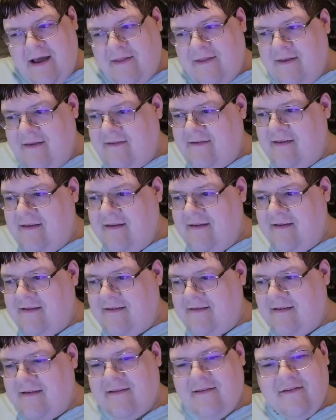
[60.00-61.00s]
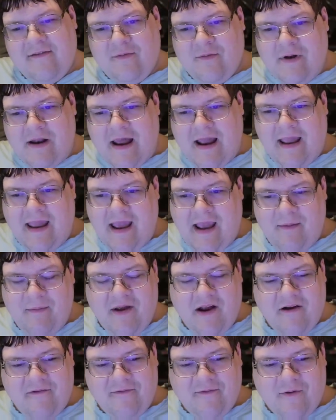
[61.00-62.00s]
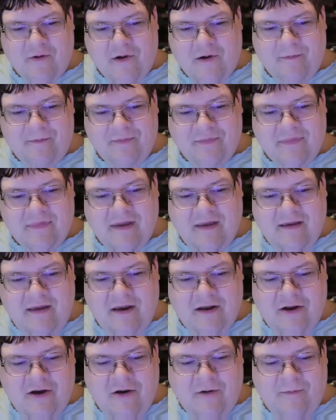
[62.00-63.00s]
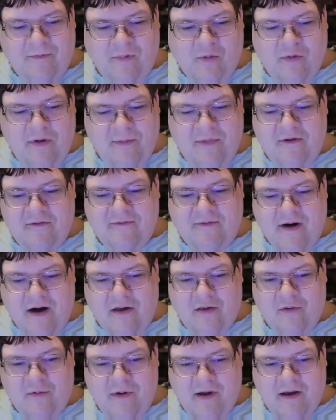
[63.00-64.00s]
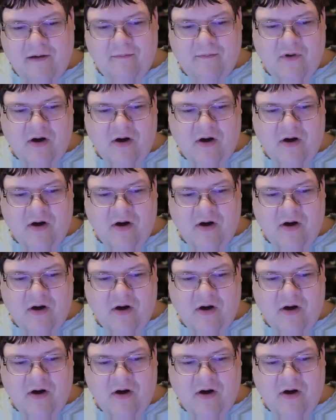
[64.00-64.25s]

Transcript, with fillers: this is this is what I came here for. You know, we've been following